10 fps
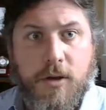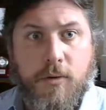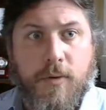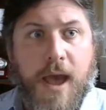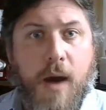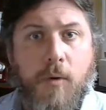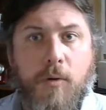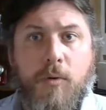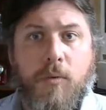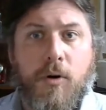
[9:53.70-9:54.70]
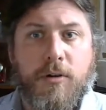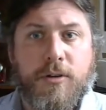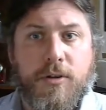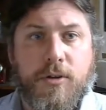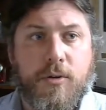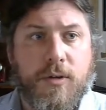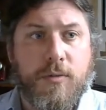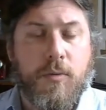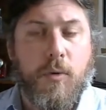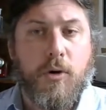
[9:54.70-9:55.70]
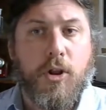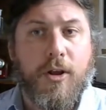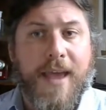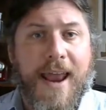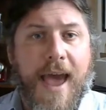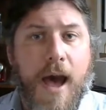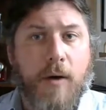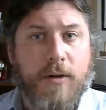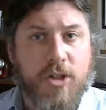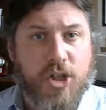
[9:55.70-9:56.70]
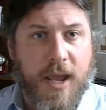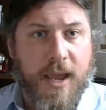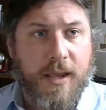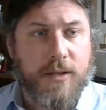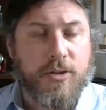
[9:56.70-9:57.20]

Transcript: what we want to do is we want to look at how to change